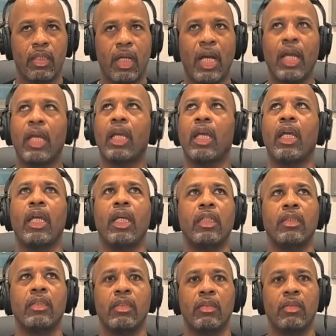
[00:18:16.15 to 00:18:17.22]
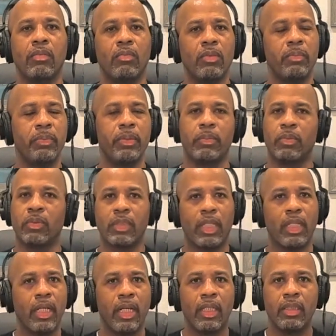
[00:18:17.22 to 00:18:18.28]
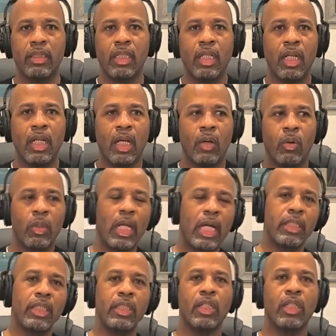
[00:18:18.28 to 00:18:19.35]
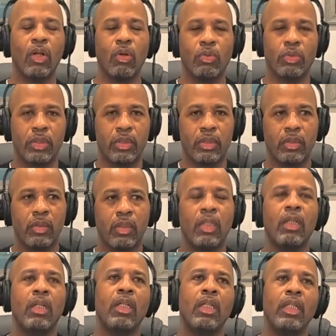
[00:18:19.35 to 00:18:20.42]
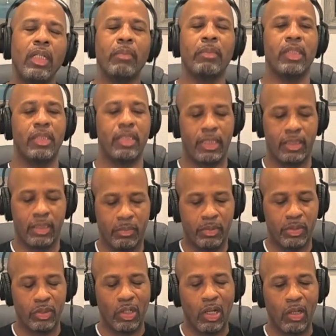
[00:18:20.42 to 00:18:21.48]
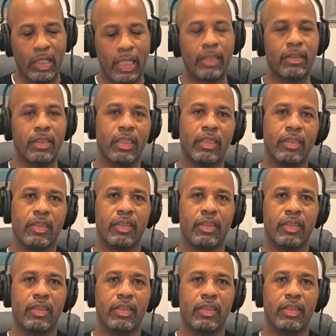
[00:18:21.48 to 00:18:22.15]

I hate when people say that. Well, I need closure. Let me say something to y'all out there.